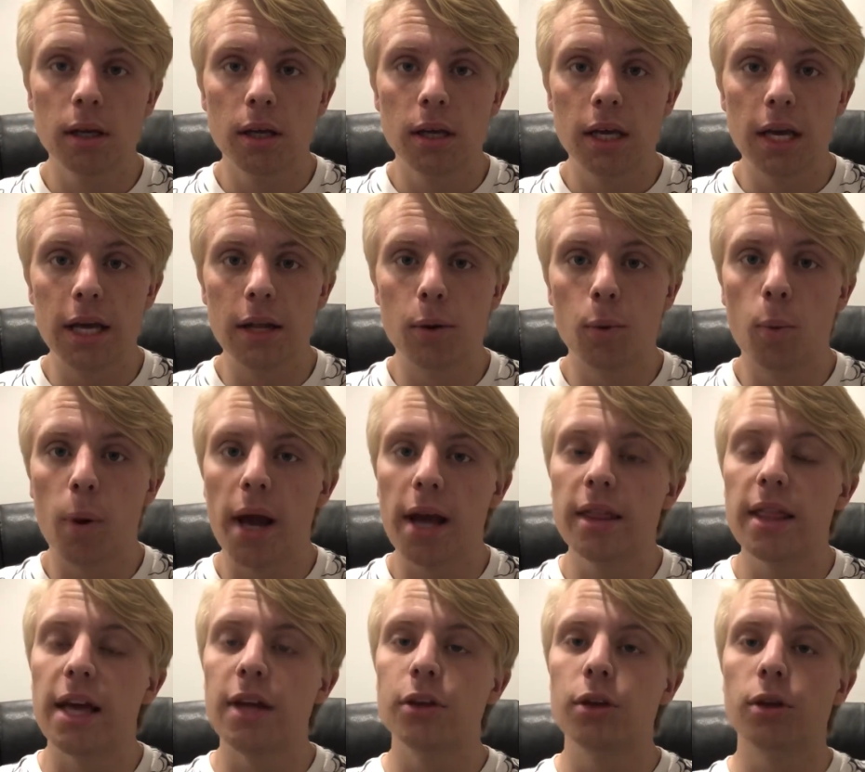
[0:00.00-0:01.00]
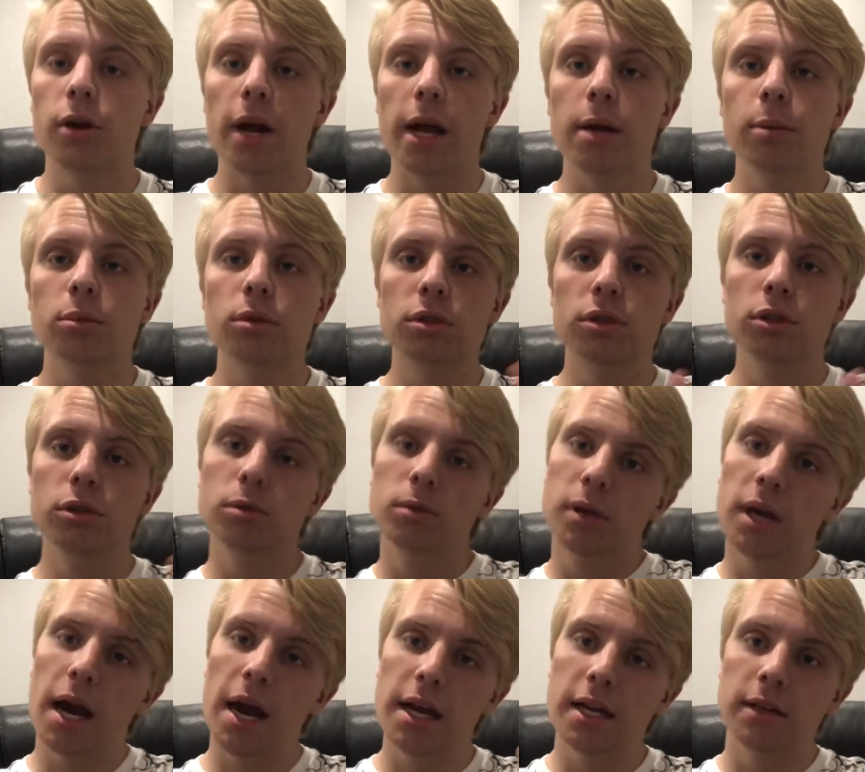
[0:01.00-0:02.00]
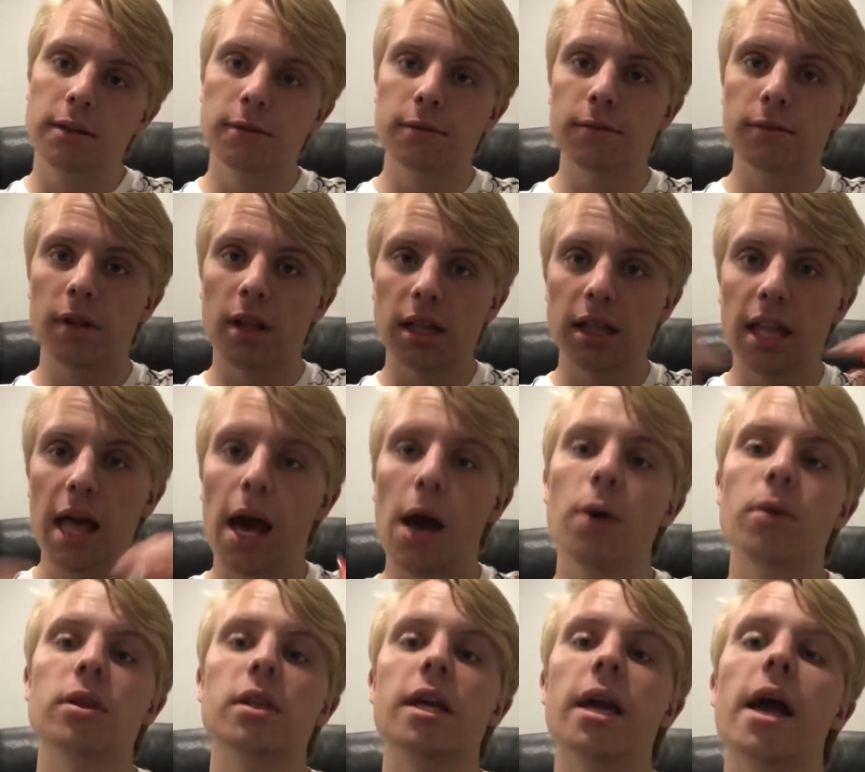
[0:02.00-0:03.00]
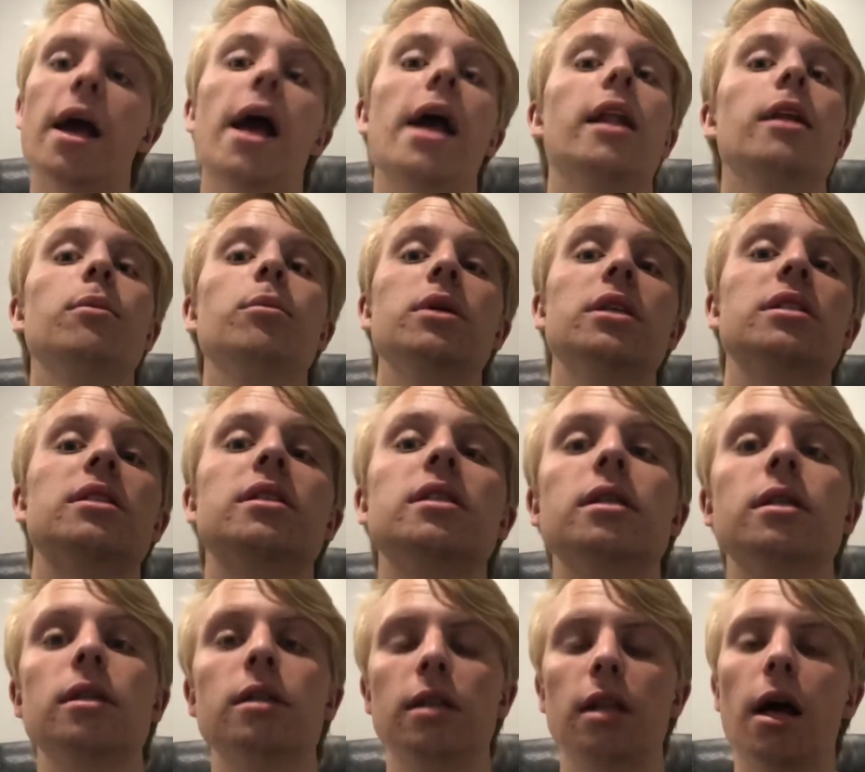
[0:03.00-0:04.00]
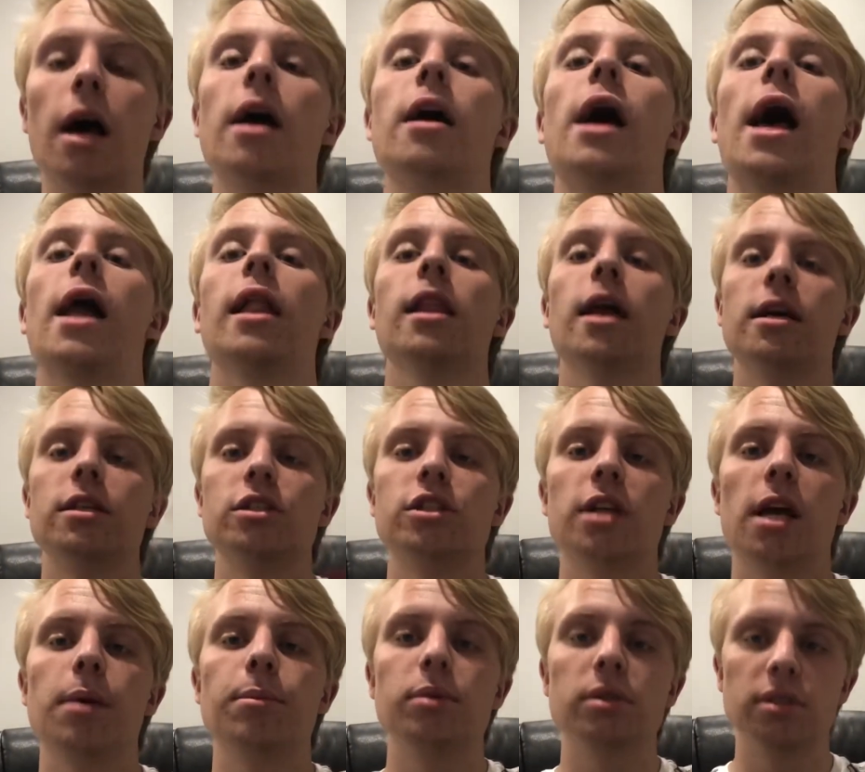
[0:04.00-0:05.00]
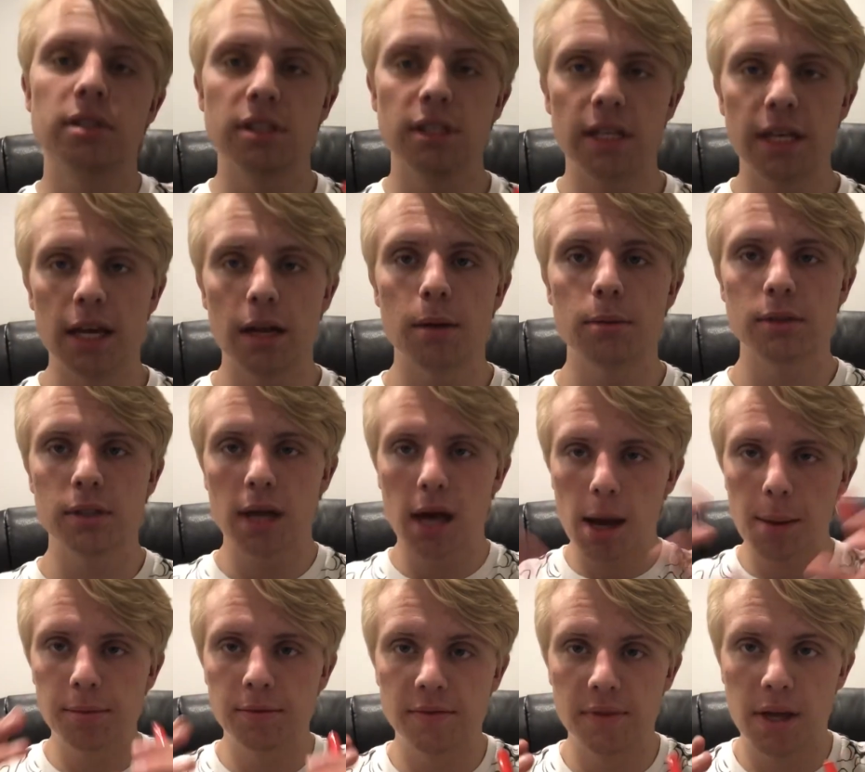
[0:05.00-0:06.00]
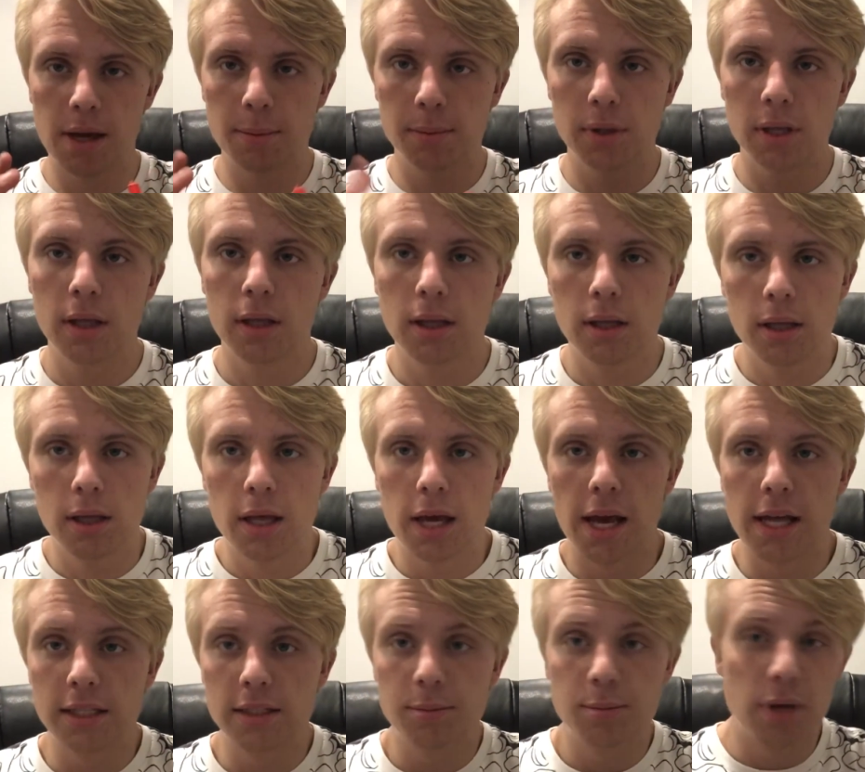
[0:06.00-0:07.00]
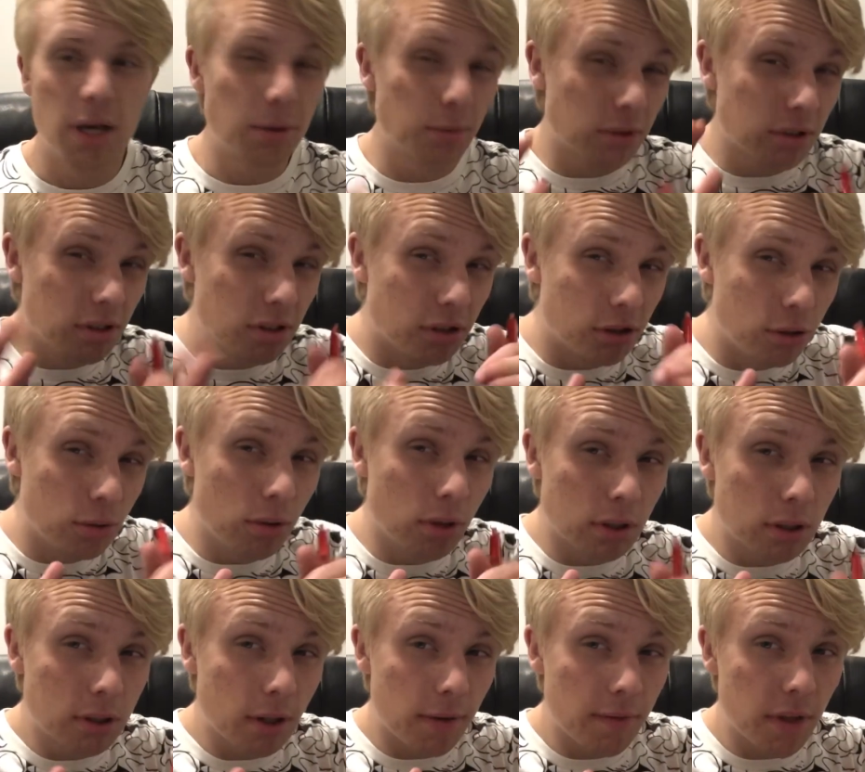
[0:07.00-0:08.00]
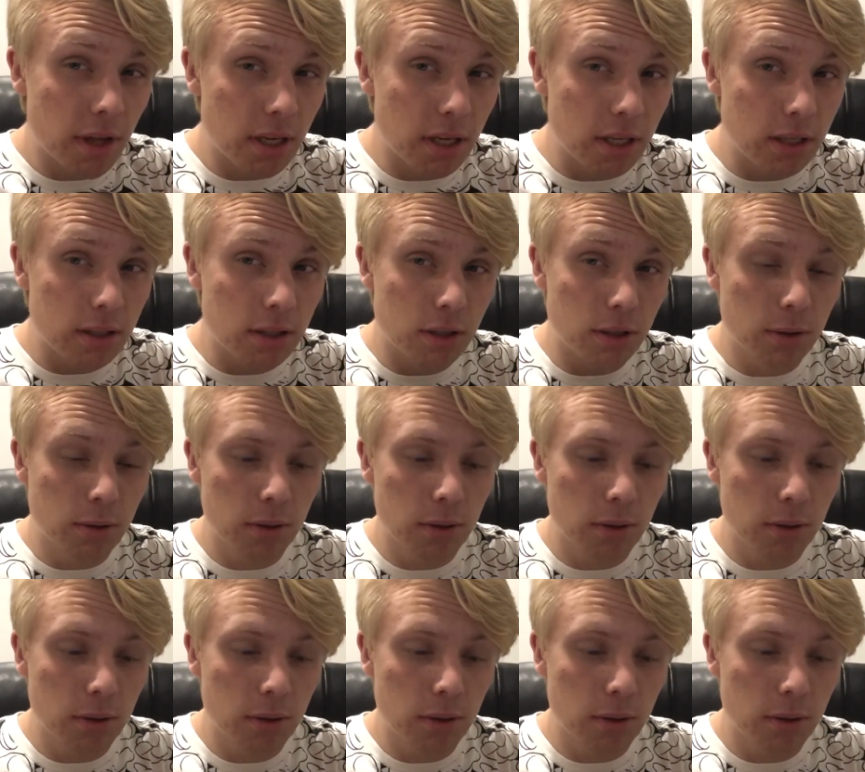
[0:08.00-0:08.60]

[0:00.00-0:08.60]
in a way that you're able to kind of allow the allies champions to get on top of them and to be able to do the stuff they need to.